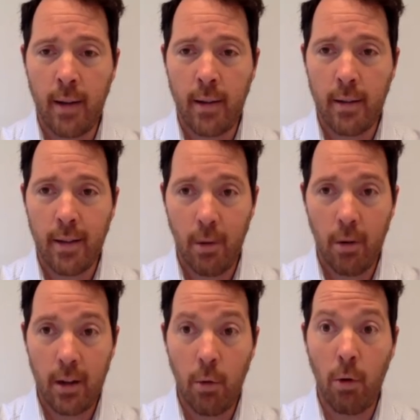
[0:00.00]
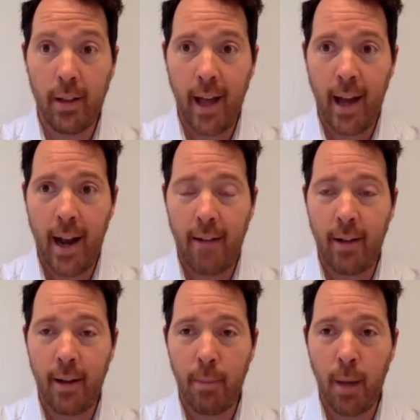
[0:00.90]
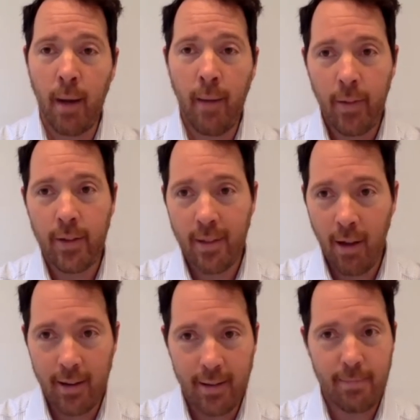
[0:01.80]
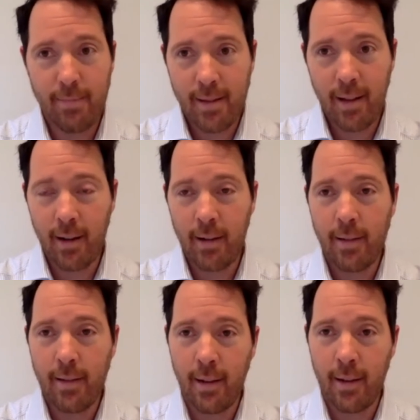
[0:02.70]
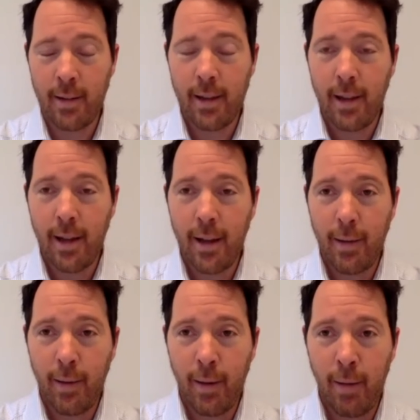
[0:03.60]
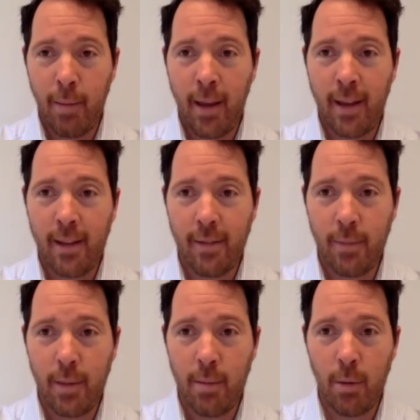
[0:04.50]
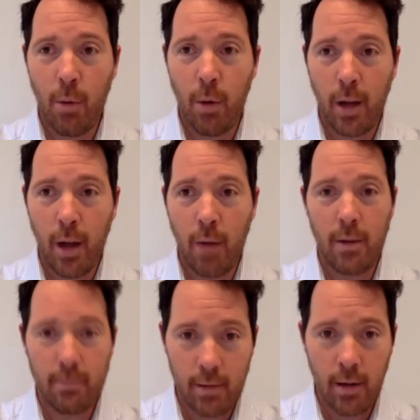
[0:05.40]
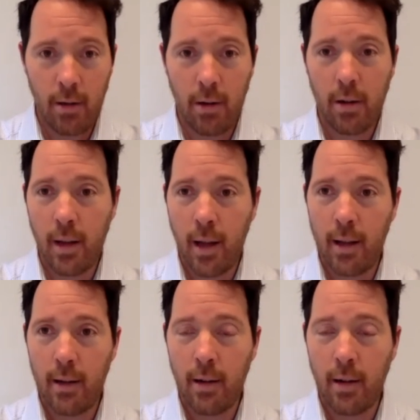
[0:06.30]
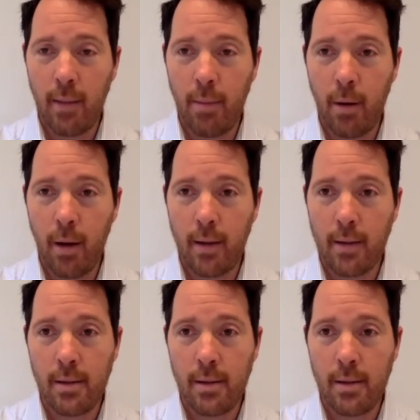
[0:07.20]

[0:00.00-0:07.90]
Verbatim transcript: so they're yeah. not ignoring that area, but there's certainly still a still a, a, a place for people who want to go and you know look at their look at their products.